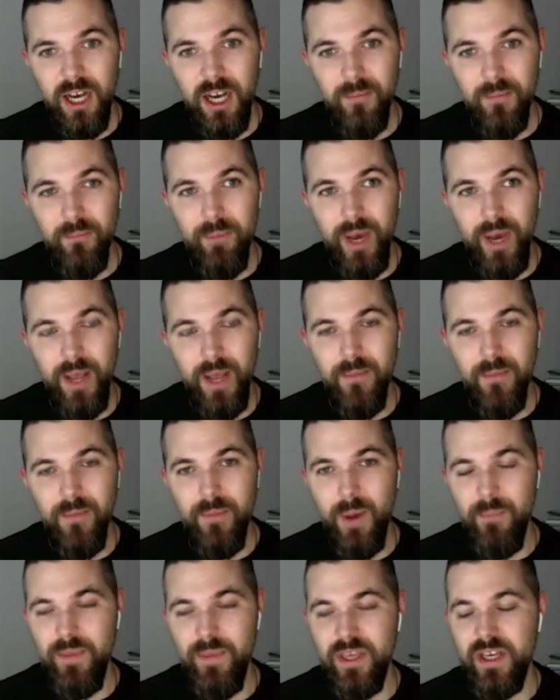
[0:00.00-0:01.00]

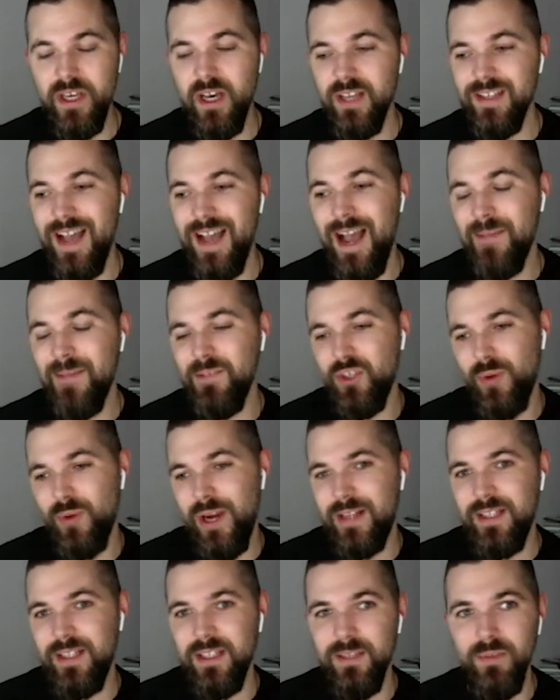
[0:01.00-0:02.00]
But because I'm
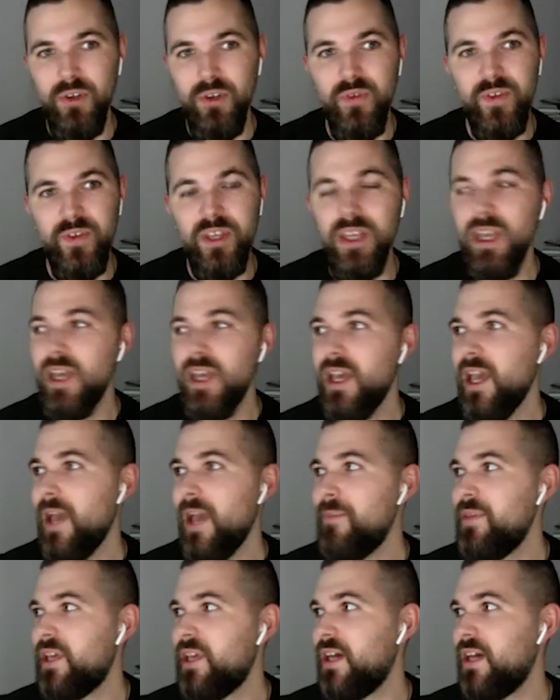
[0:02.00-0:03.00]
directing the movie
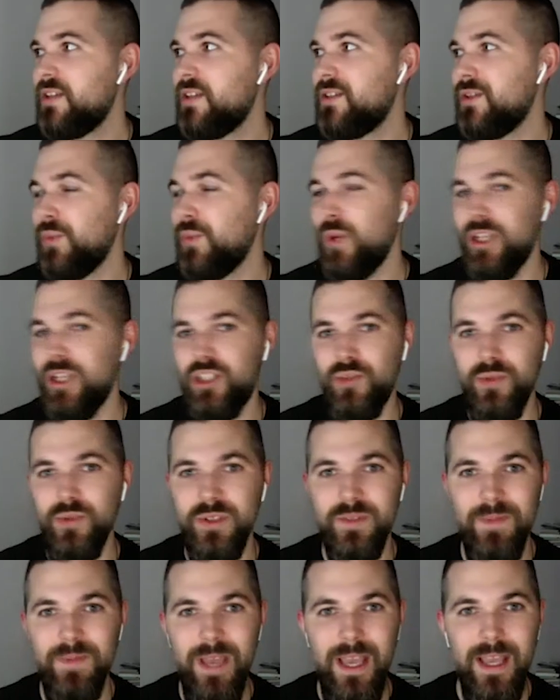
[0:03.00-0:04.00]
and because The Witch
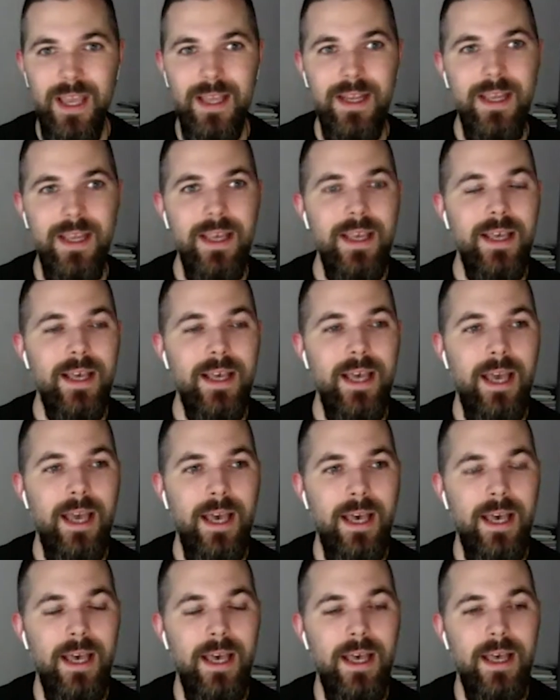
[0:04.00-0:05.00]
was made,
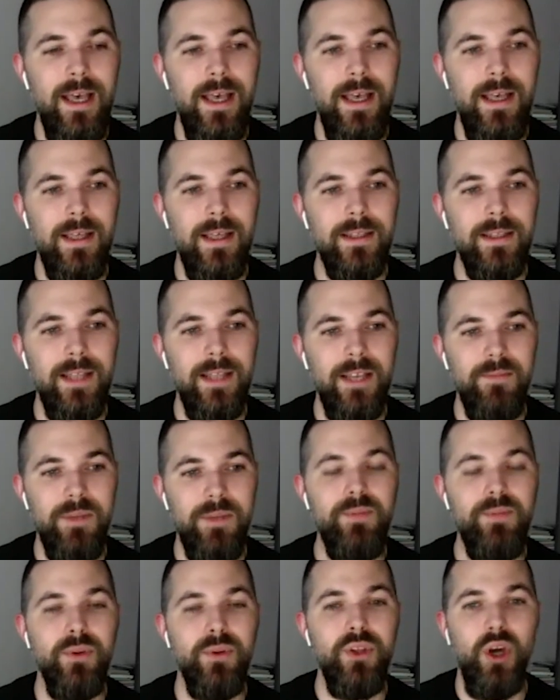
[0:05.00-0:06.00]
like
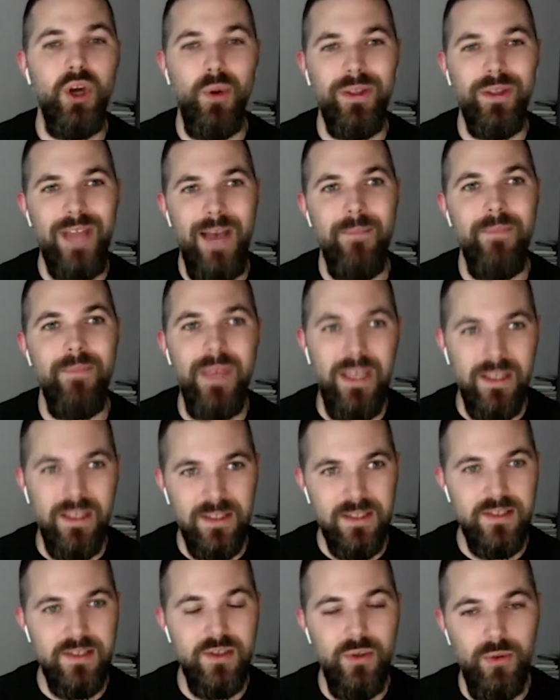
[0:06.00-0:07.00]
people know what that means.
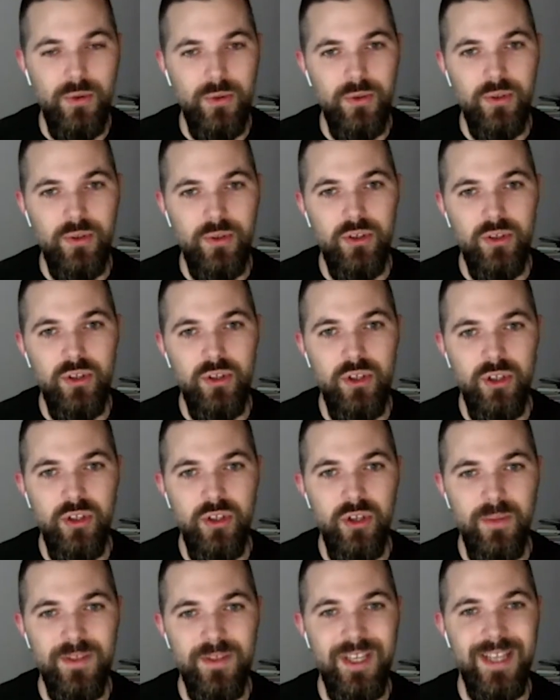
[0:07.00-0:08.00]
Who you know
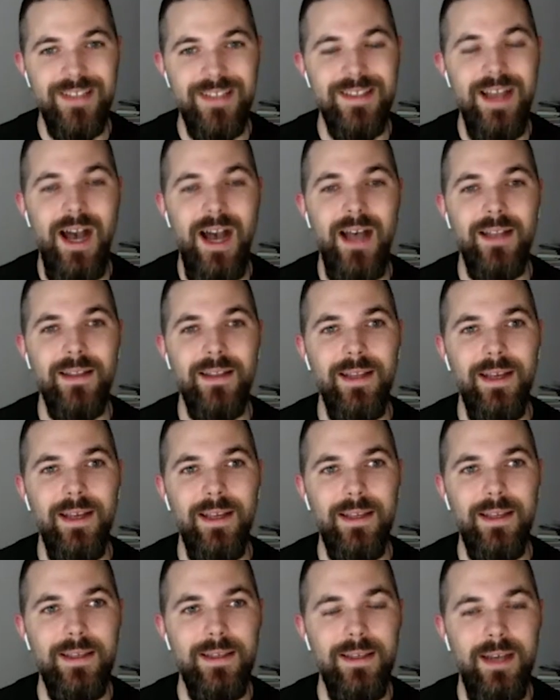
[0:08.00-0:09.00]
what I'm saying? It's not
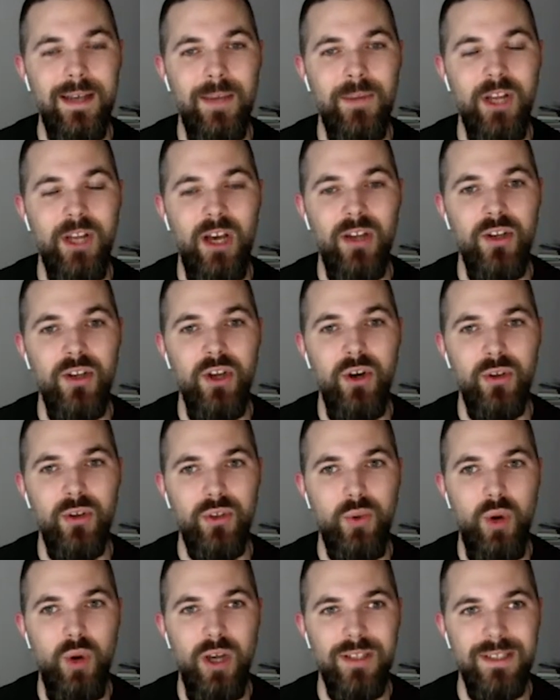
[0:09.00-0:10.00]
like I'm an
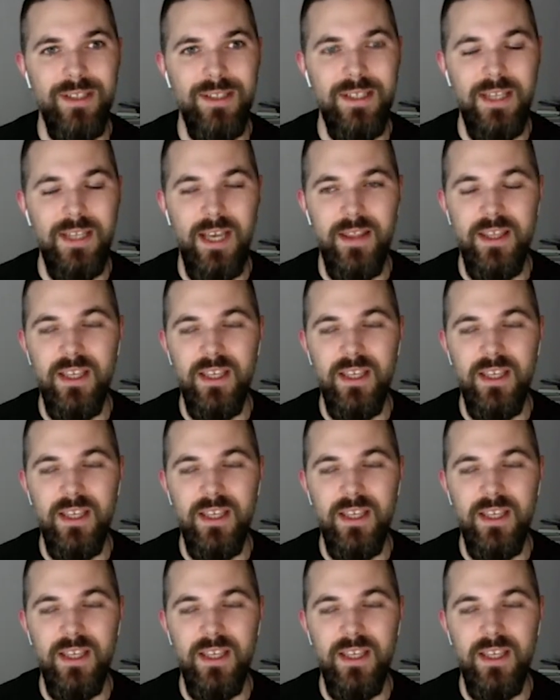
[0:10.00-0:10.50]
unknown quantity.